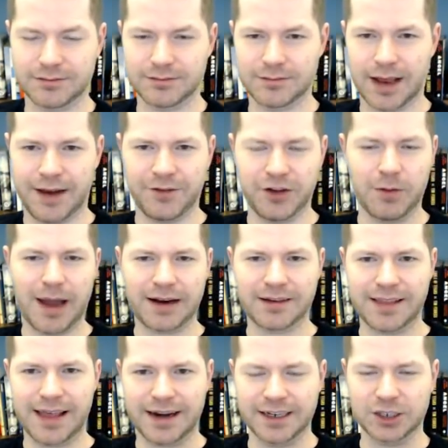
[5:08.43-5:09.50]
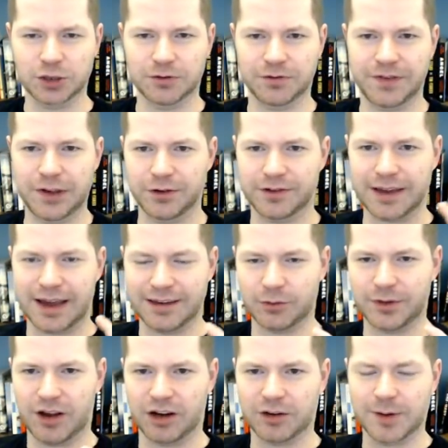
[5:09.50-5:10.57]
And if you go back to that initial field size
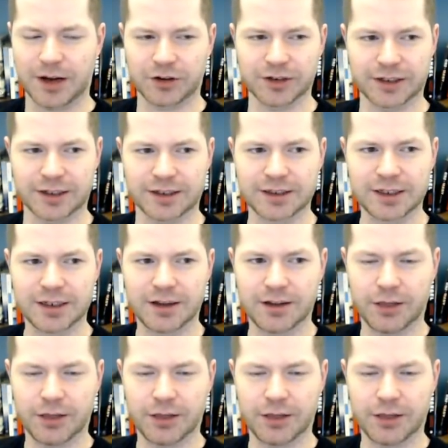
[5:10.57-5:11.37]
we talked about earlier,